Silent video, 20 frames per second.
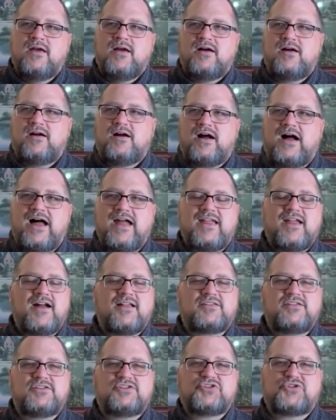uh, I
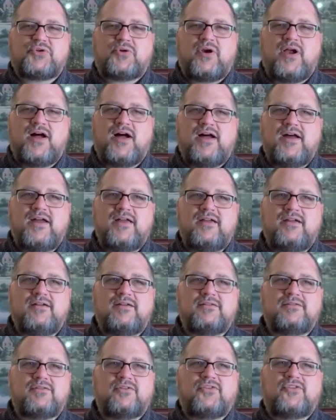got to
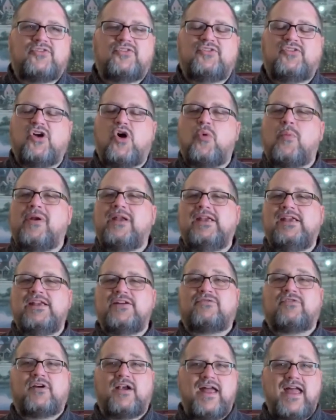try so many
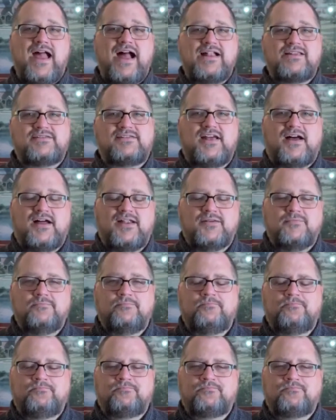different hats on.